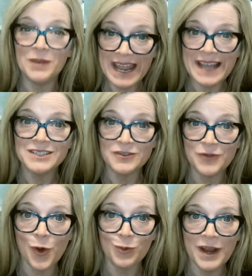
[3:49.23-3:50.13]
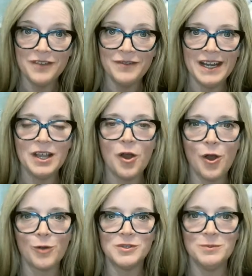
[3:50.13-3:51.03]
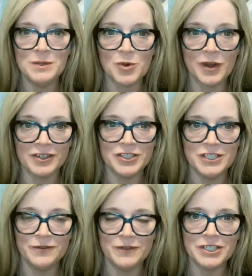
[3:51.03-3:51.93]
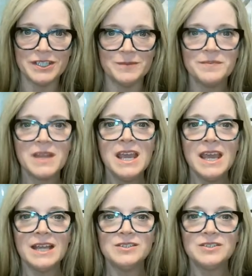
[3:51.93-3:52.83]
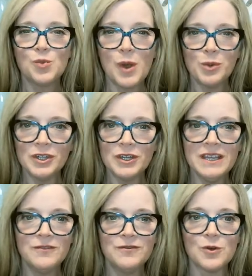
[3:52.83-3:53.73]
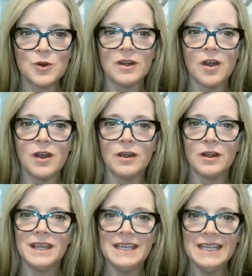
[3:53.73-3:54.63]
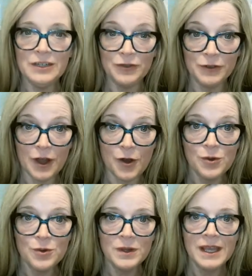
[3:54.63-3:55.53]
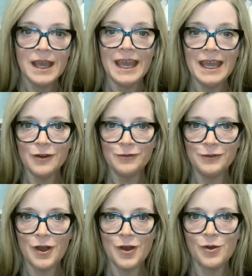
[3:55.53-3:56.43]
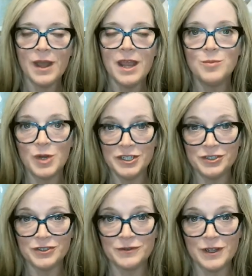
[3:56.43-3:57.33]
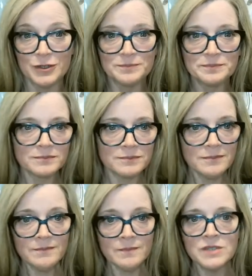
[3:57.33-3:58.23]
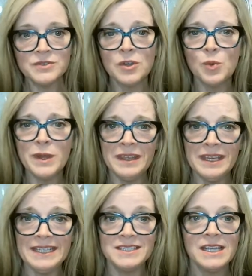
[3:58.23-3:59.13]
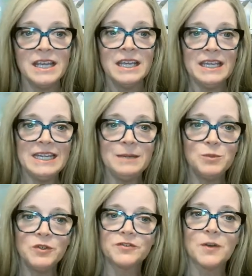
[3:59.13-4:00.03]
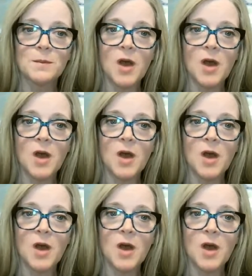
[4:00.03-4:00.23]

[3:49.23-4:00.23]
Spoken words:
plans for renovating a home to be more energy efficient. And so what we're looking for are heat flow, airflow, and moisture flow. So with heat moves